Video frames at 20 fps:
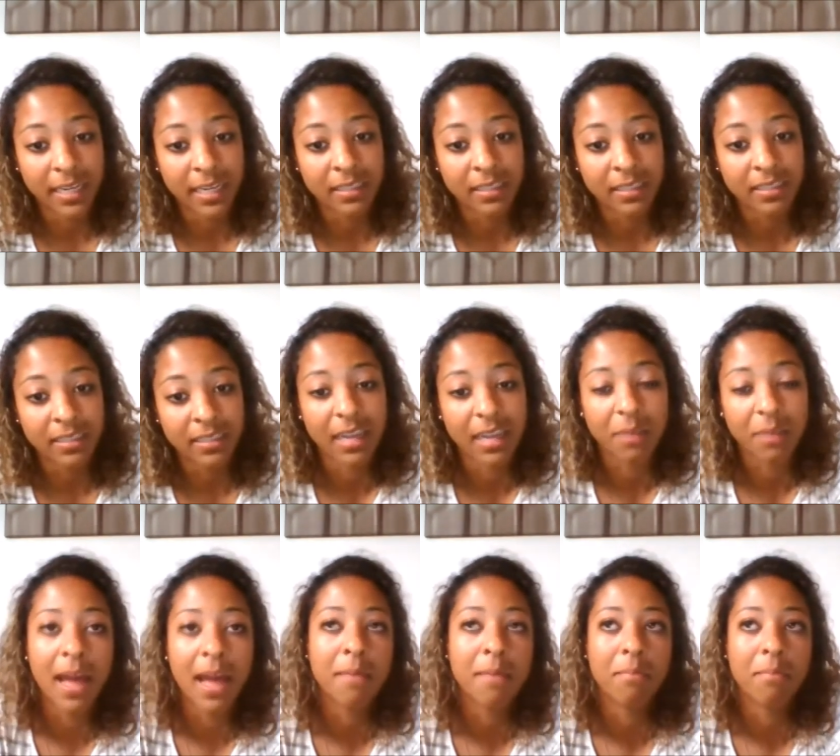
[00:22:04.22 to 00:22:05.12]
Like
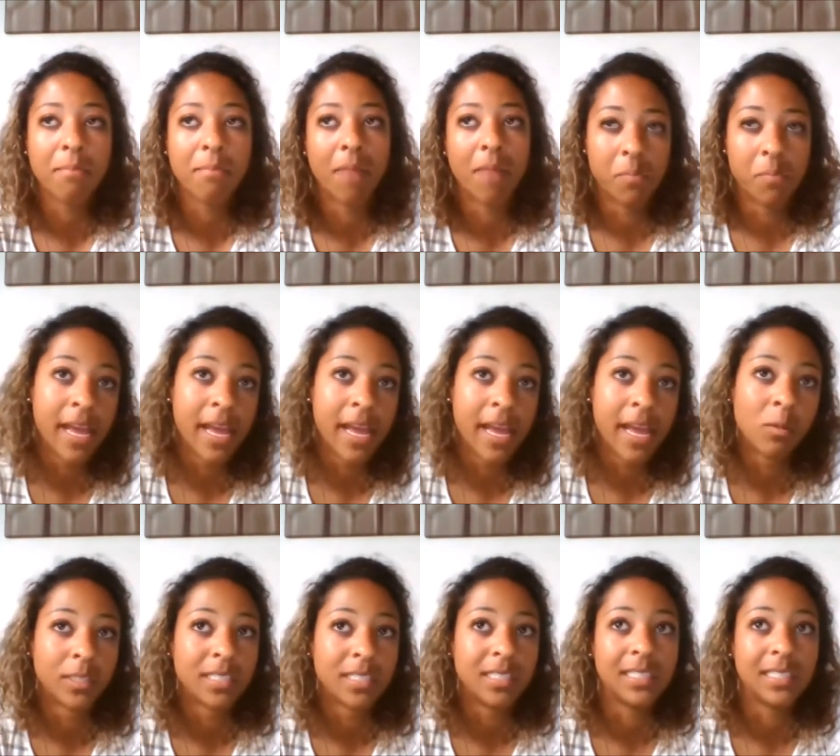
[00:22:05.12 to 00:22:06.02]
my my plan
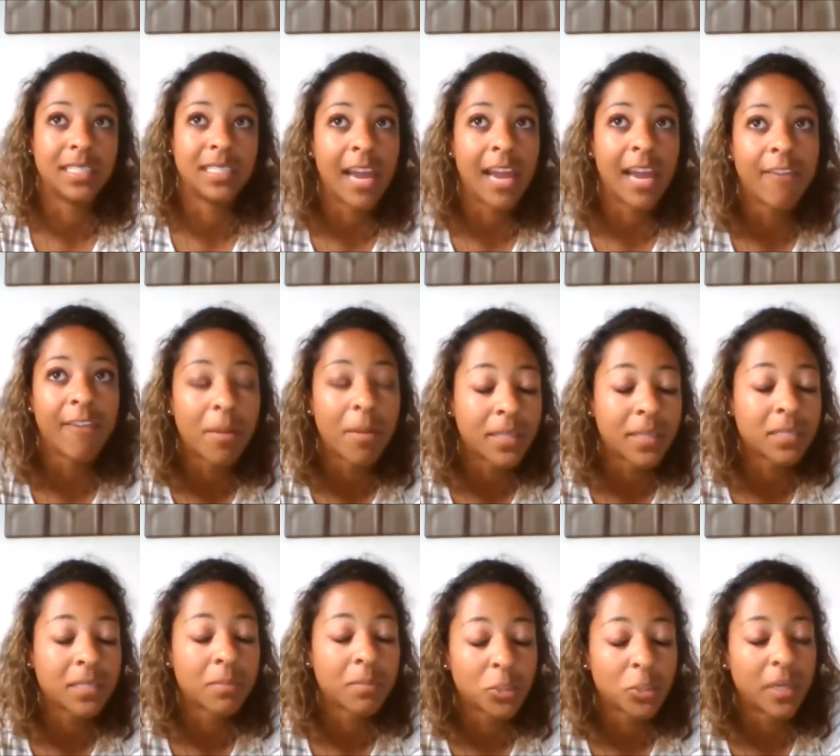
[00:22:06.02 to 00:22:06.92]
was to save up as
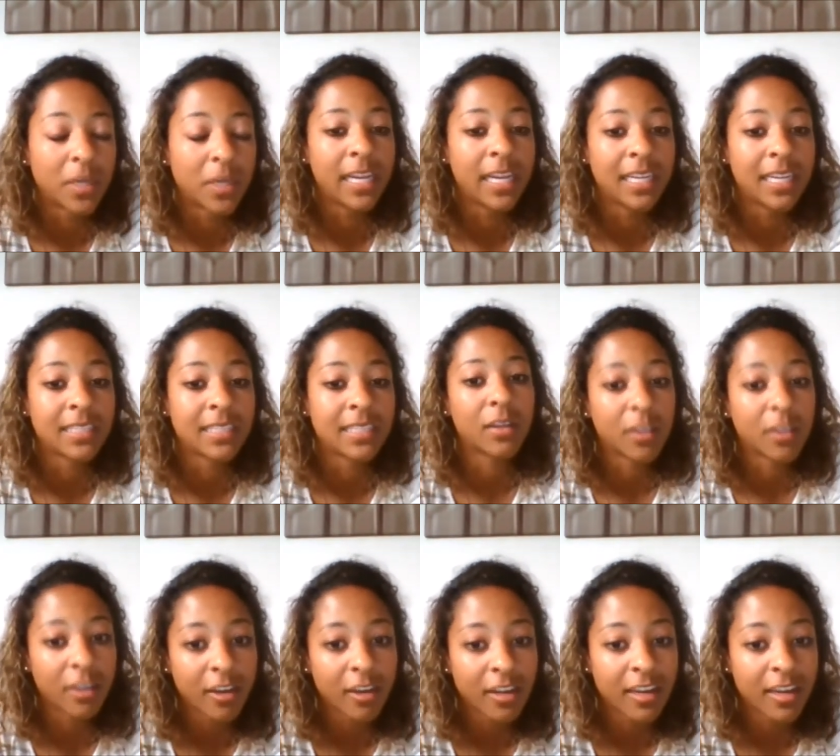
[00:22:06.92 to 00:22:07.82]
much money as I
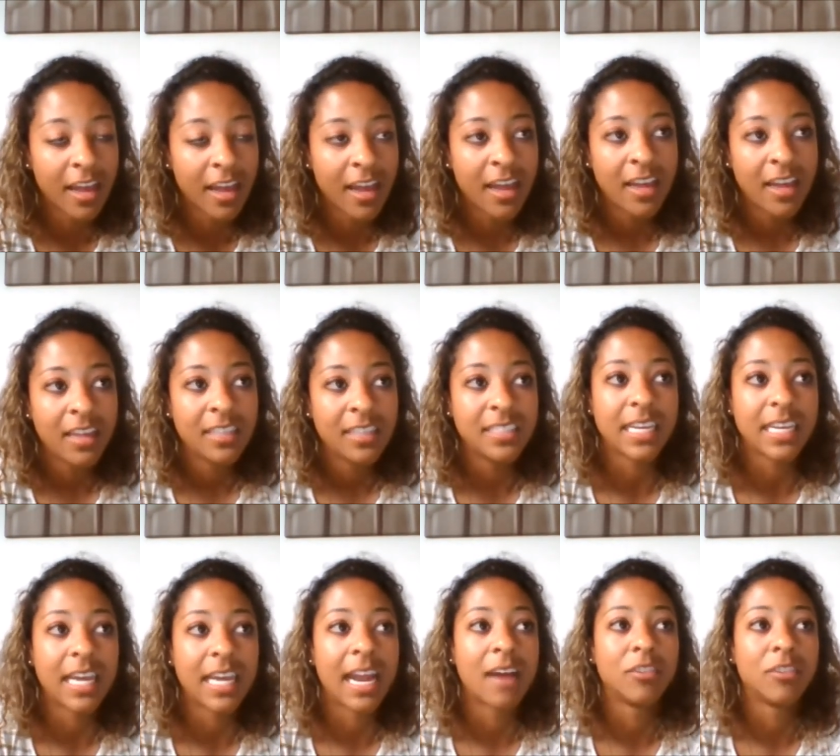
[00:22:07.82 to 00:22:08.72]
could to
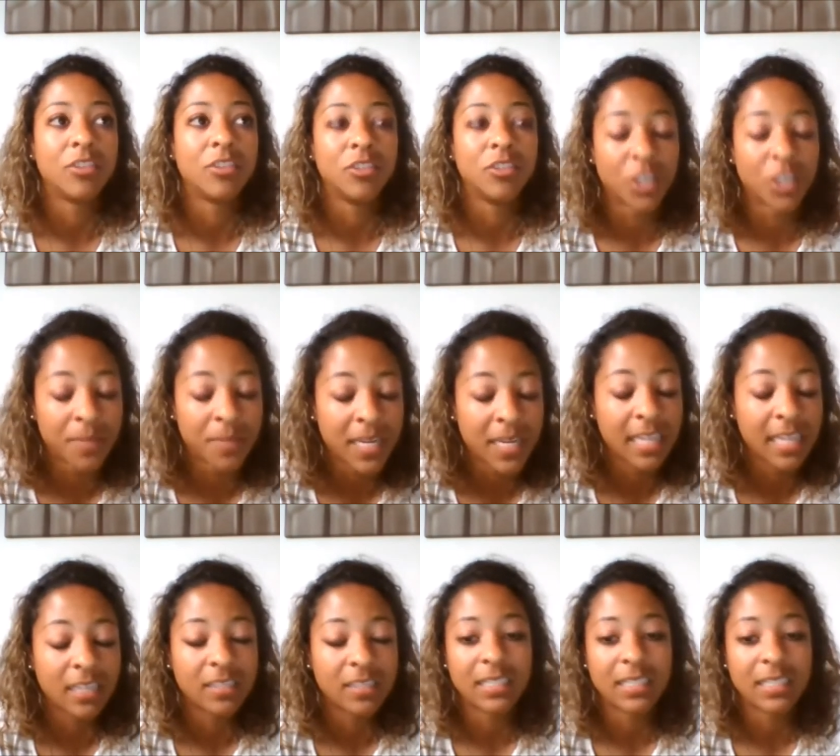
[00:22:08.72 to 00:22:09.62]
get out to
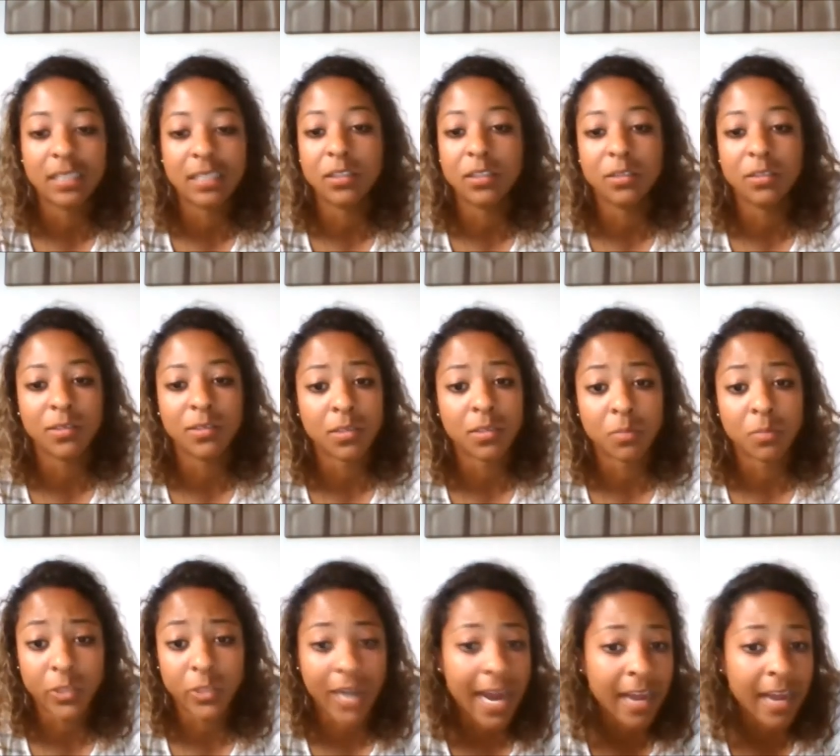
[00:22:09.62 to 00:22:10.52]
Germany to do some
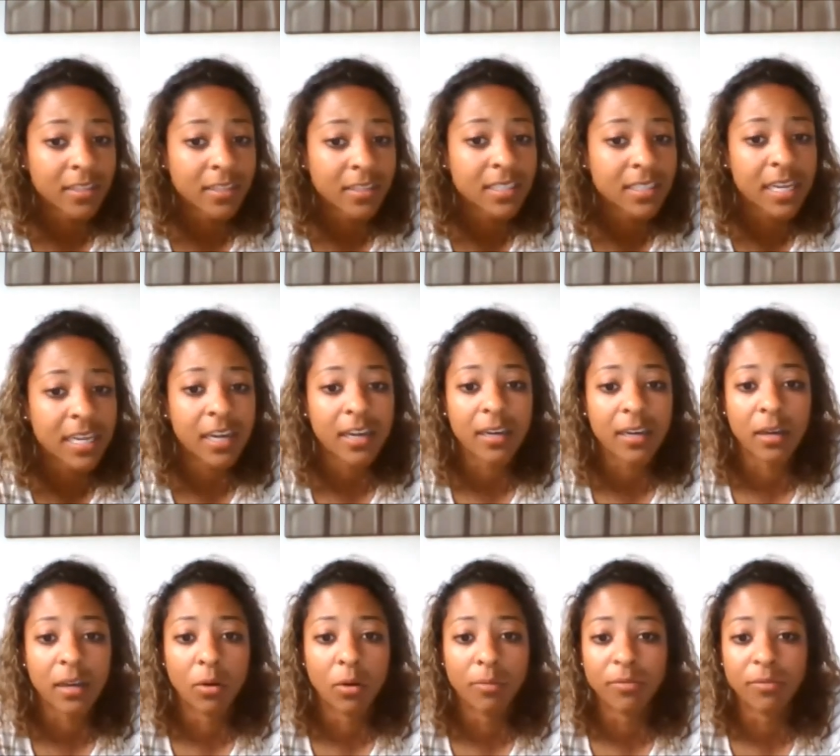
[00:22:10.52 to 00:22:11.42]
trials there and
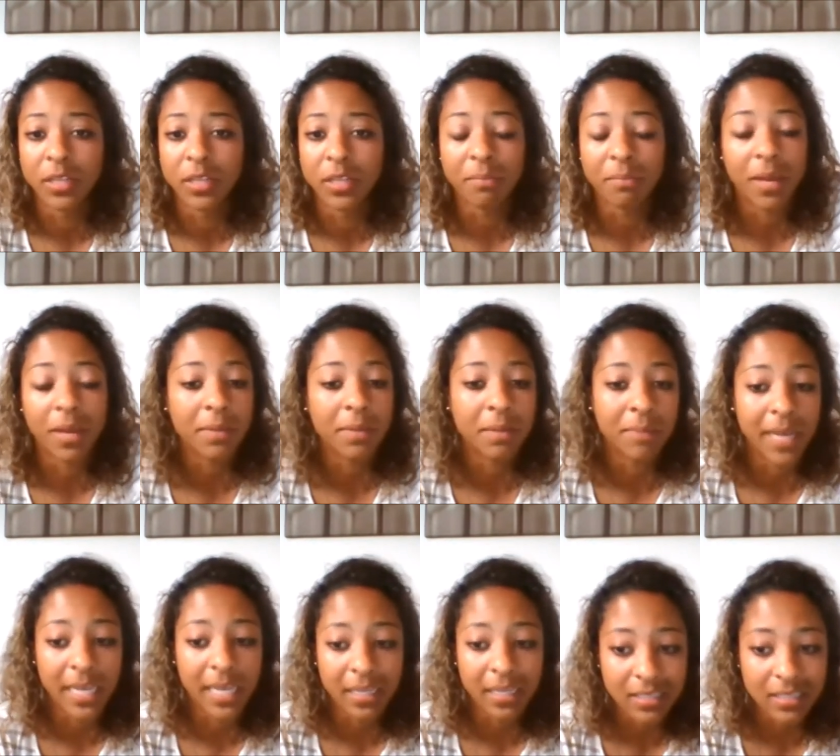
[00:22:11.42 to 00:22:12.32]
hopefully maybe
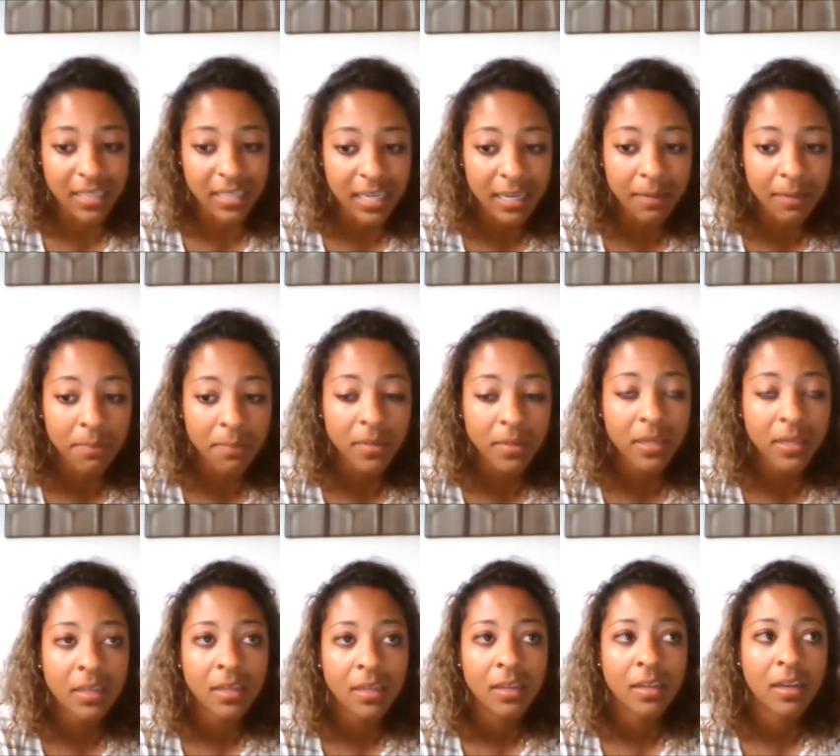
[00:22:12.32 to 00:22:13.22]
make a team.
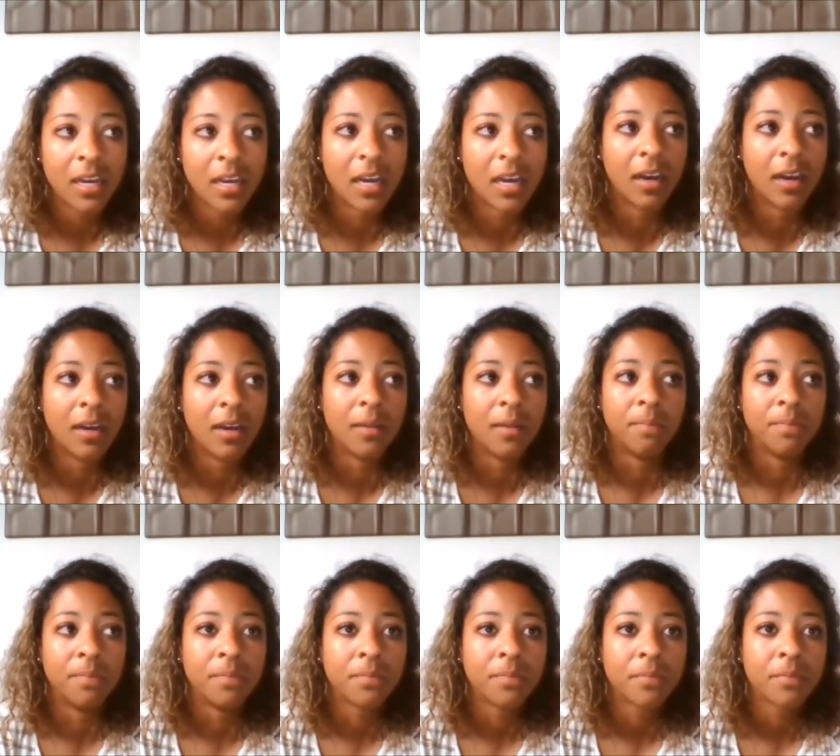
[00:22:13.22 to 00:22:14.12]

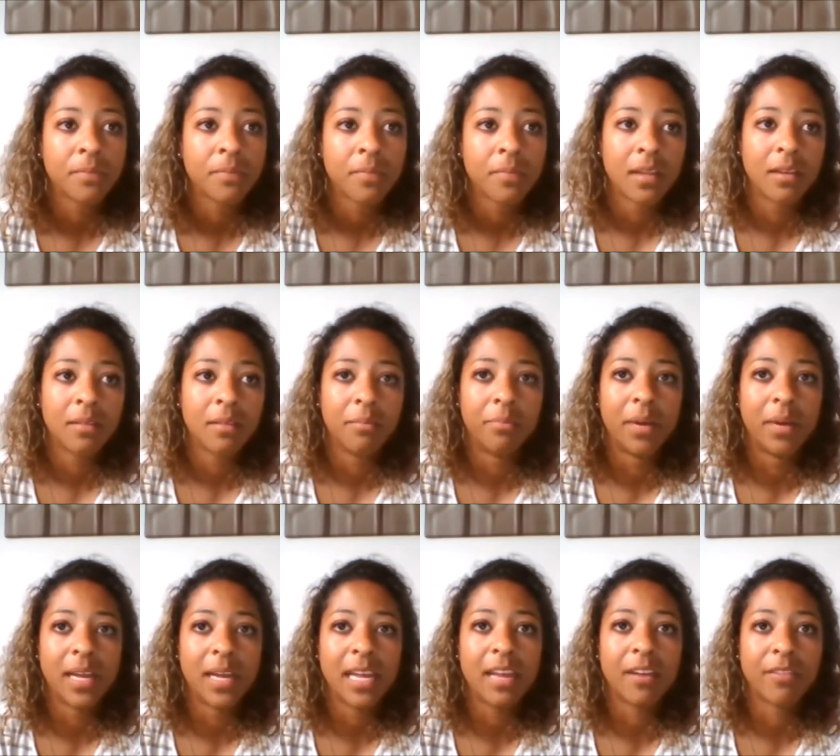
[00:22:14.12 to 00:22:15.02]
Um,
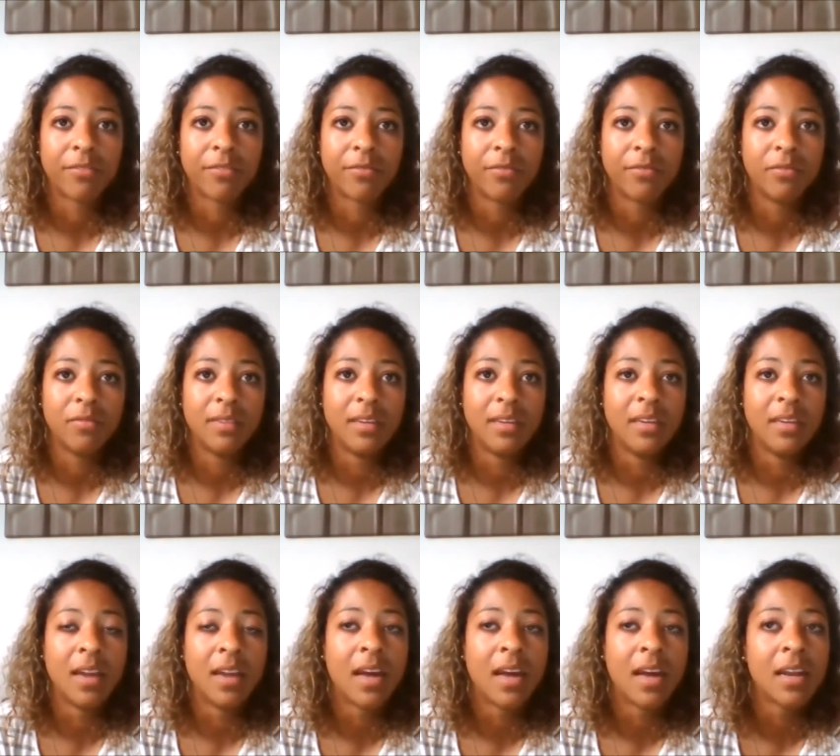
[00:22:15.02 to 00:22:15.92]
but if
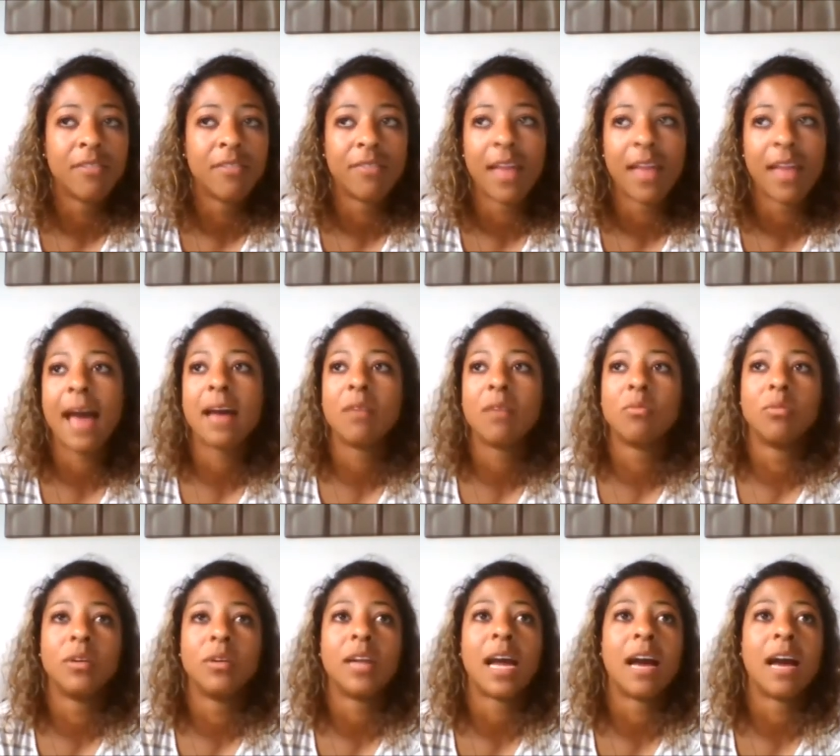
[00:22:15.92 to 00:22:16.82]
none of that
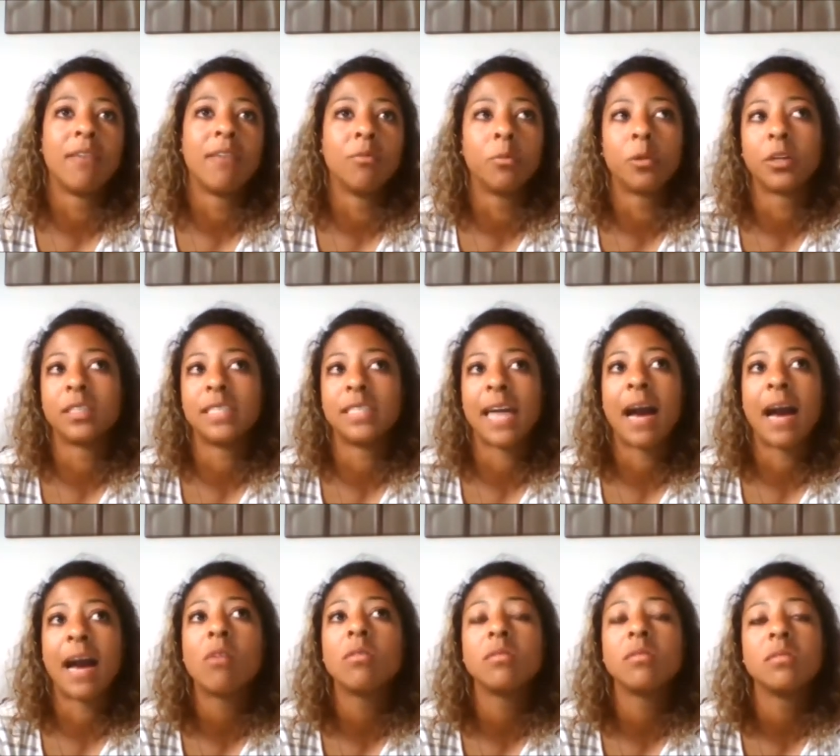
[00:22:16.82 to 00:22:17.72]
would have worked
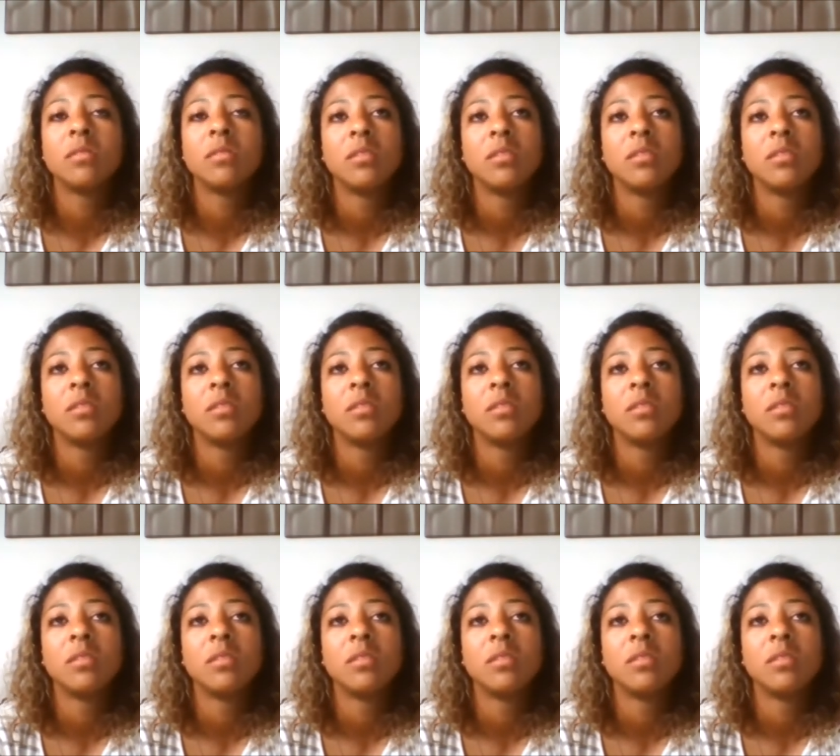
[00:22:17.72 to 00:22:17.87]
out,